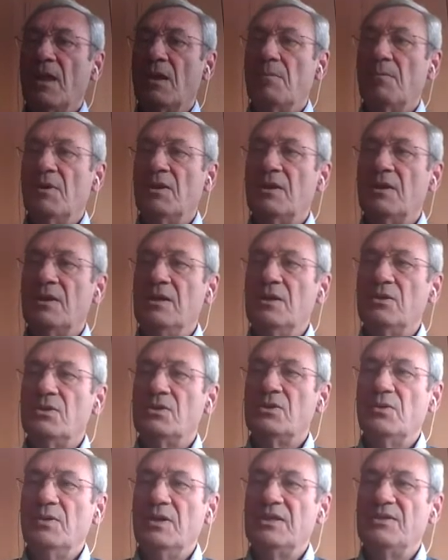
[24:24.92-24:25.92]
But here,
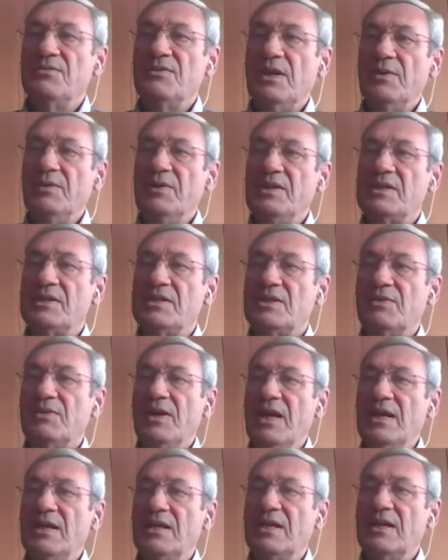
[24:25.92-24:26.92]
so it's very
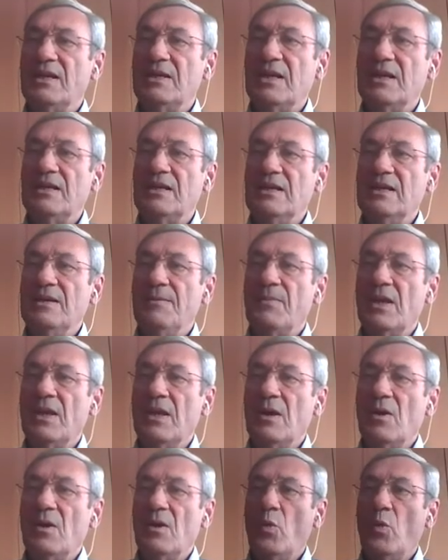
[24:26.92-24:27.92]
striking that
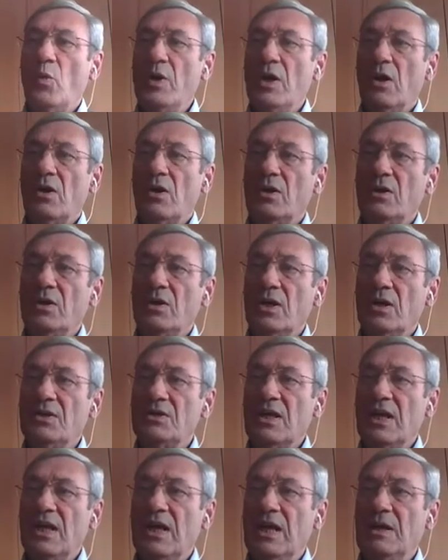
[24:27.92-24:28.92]
we are
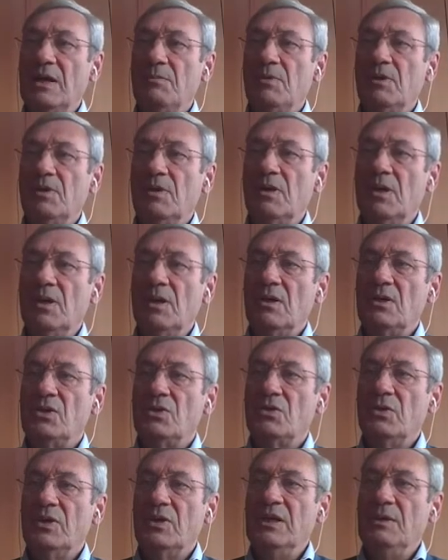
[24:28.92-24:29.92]
not able
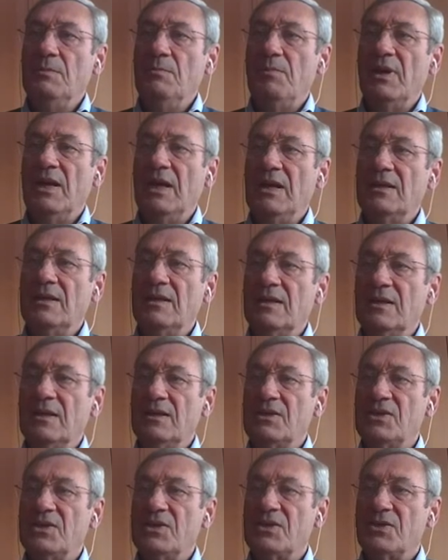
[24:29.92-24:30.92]
to implant a
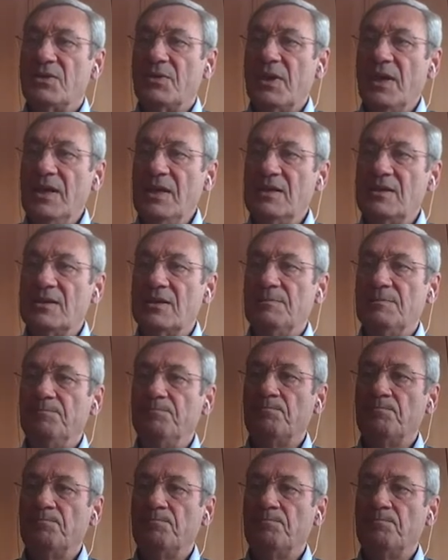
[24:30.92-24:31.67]
straight